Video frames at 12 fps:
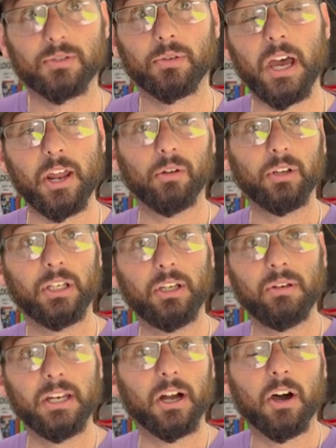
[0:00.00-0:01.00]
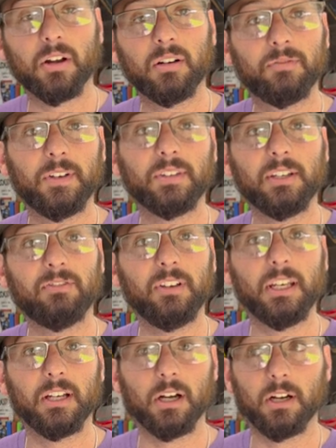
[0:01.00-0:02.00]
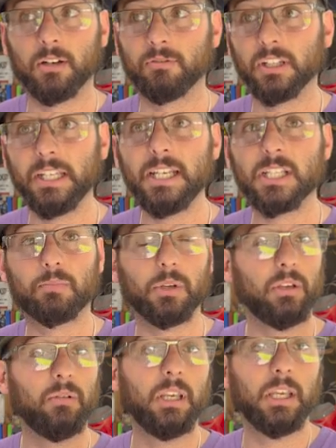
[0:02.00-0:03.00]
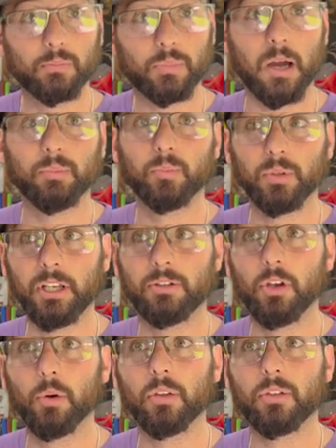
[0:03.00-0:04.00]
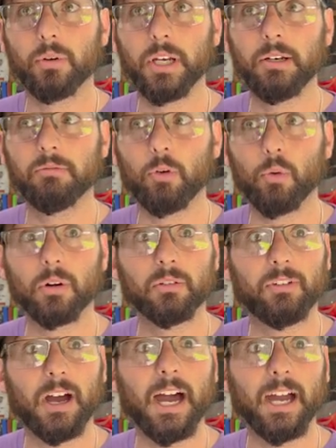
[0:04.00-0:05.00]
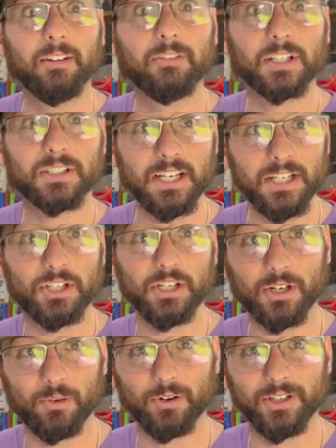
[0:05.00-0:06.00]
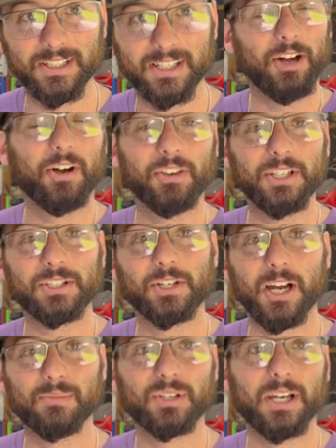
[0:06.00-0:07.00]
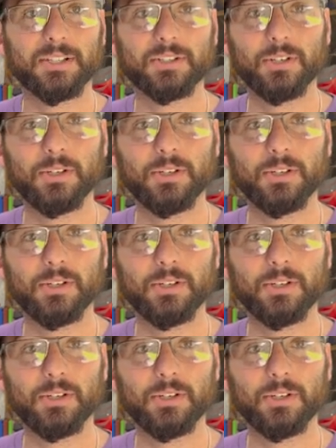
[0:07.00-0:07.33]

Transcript: So not only do you need 150 feet of leads, but you need probably two or three, four or five extension cords on these job sites